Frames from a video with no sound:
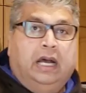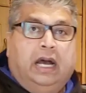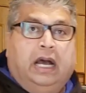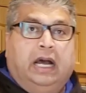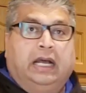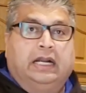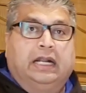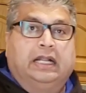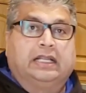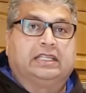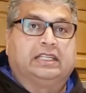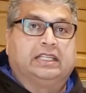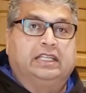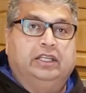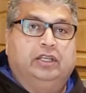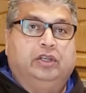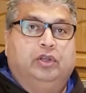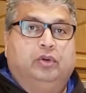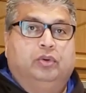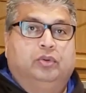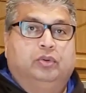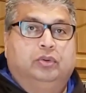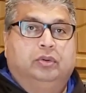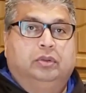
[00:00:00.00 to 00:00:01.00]
and I'll see
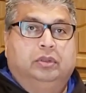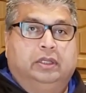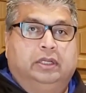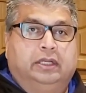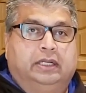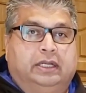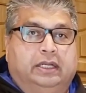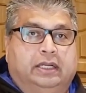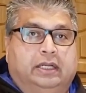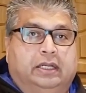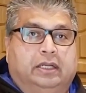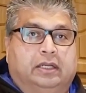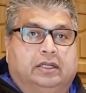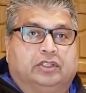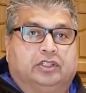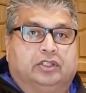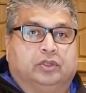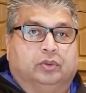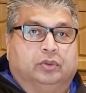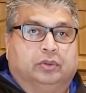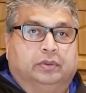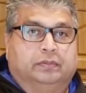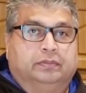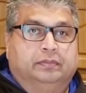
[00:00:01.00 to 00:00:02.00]
you
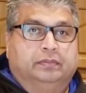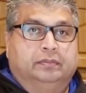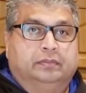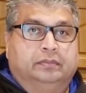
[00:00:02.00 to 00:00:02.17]
soon.